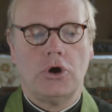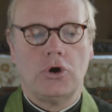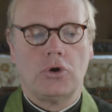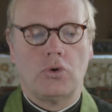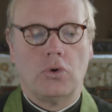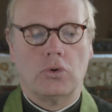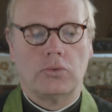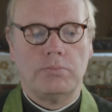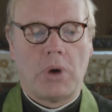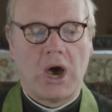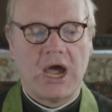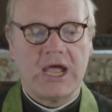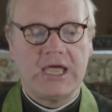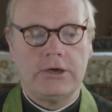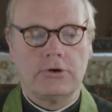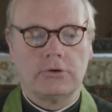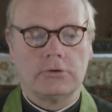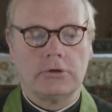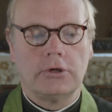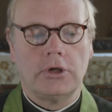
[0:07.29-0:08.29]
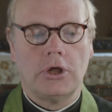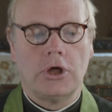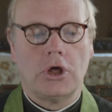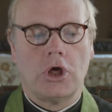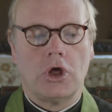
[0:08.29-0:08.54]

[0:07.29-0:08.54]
called Michael